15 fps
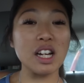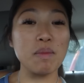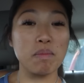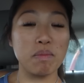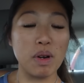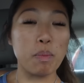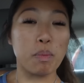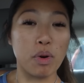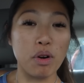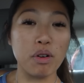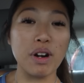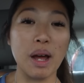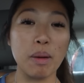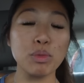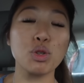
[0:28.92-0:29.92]
a
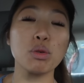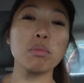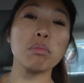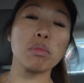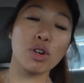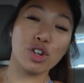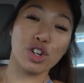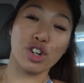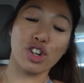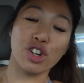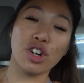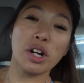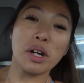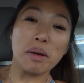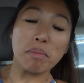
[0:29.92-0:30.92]
program to
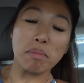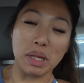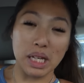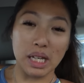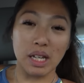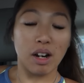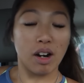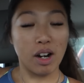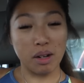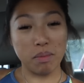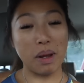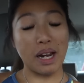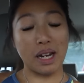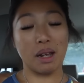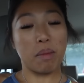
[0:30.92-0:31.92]
murder me on
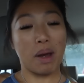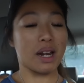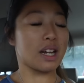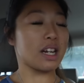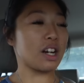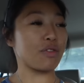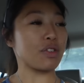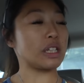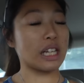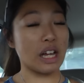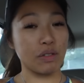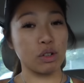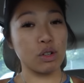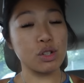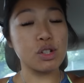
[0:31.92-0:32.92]
many, many different
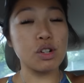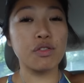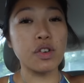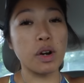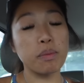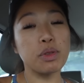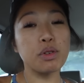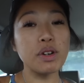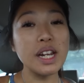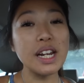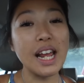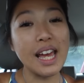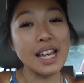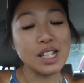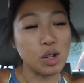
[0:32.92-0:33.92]
levels. So from 3
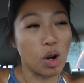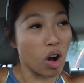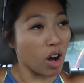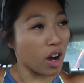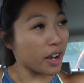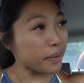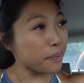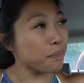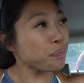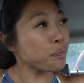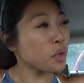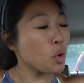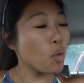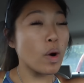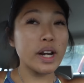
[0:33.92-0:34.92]
days on,
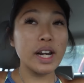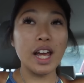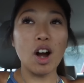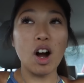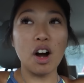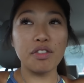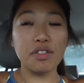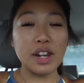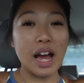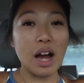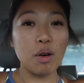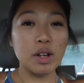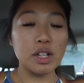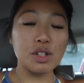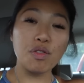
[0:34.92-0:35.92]
1 day off,
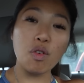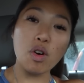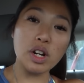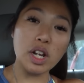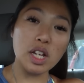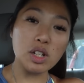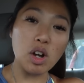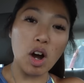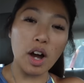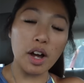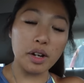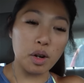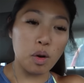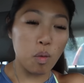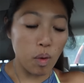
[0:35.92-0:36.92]
now it's 4 days
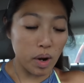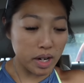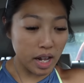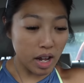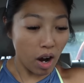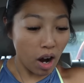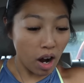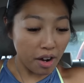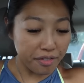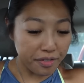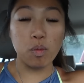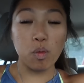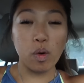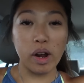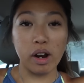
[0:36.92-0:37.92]
on, 1 day
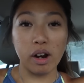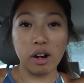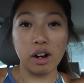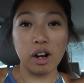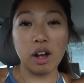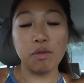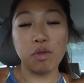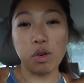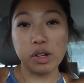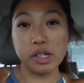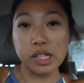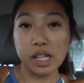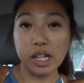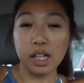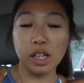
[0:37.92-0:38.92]
off, where I'm
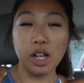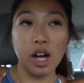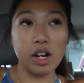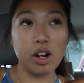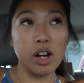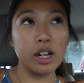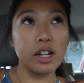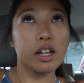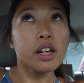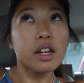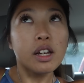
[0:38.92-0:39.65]
focusing a lot on